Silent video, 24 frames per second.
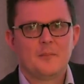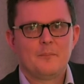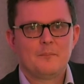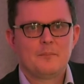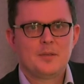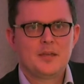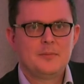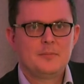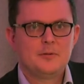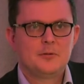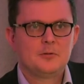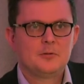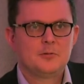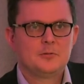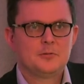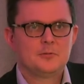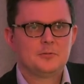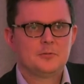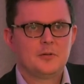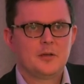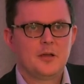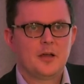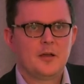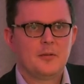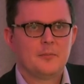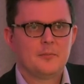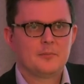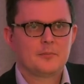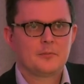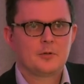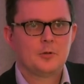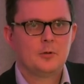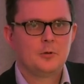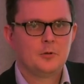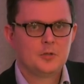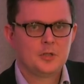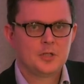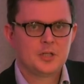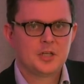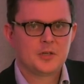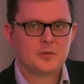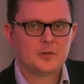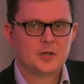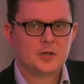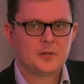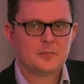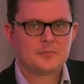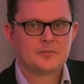people calling
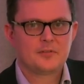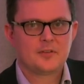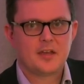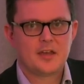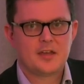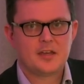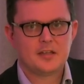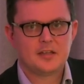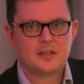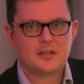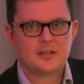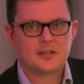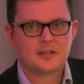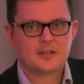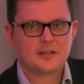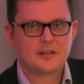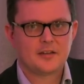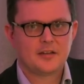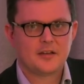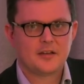you up saying,